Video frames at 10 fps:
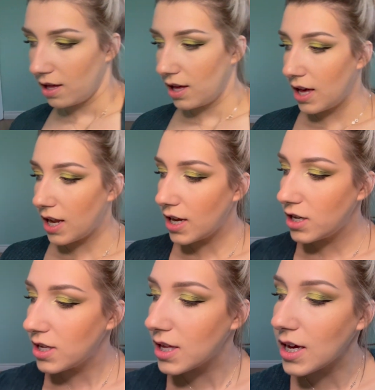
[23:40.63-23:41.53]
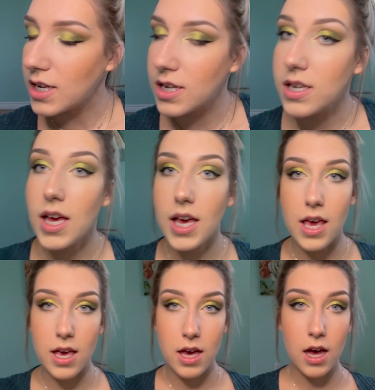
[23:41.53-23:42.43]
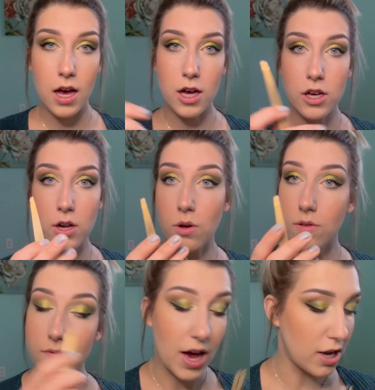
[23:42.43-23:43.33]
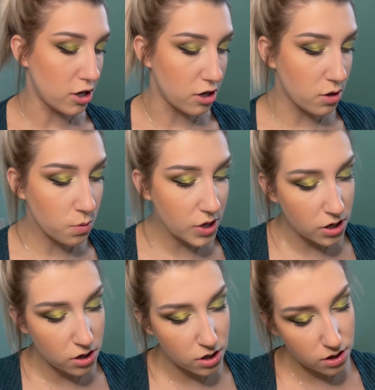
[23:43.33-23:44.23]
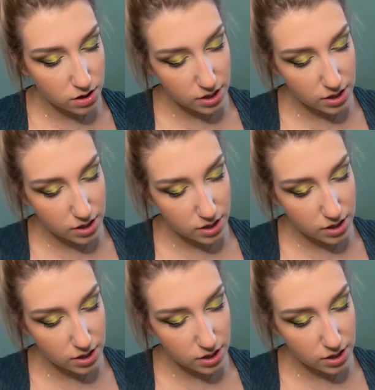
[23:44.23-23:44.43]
And I just like to take good old-fashioned tweezers.